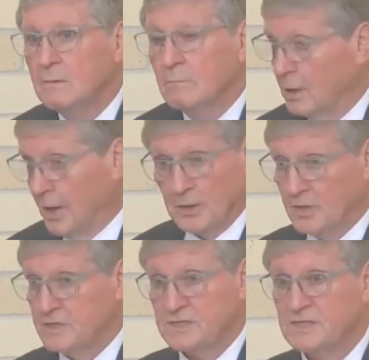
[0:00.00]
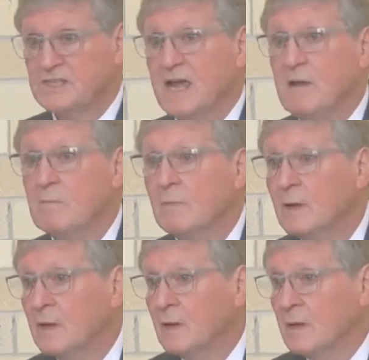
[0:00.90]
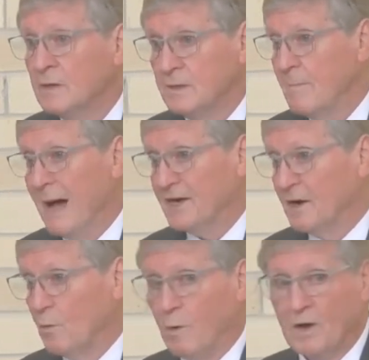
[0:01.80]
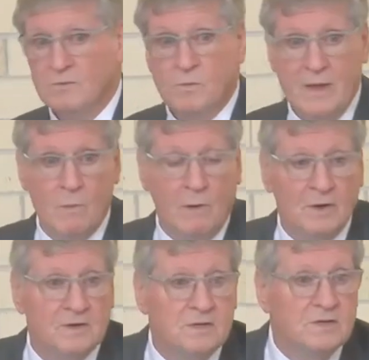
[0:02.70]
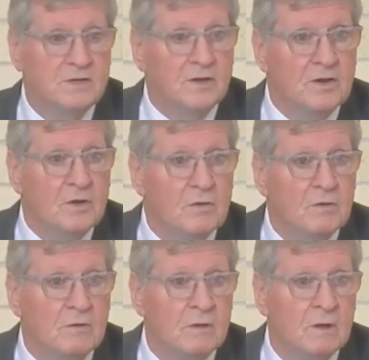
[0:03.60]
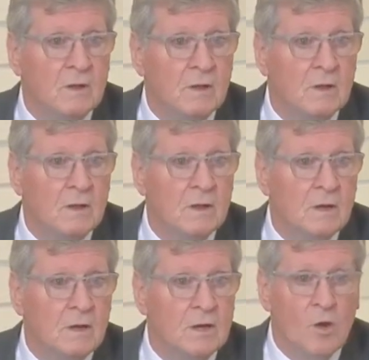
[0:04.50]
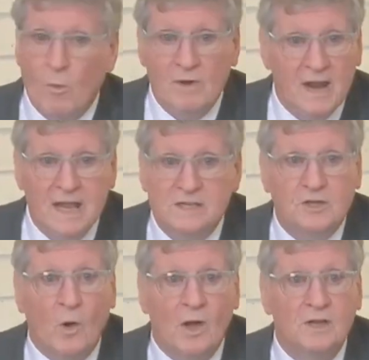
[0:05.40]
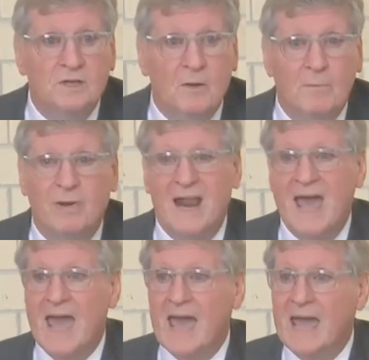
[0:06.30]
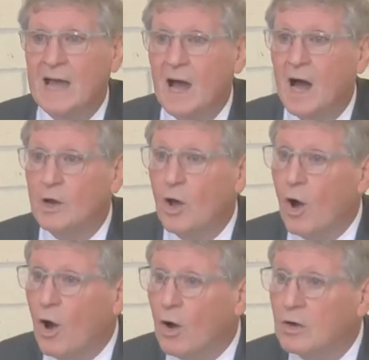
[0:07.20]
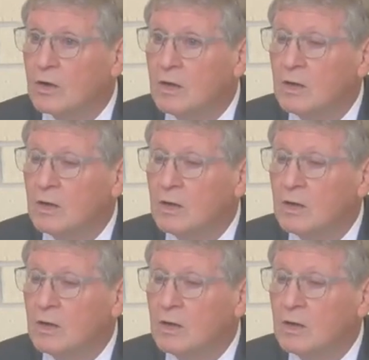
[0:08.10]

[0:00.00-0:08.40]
But it doesn't seem to matter what we want to do. Nobody's going to play along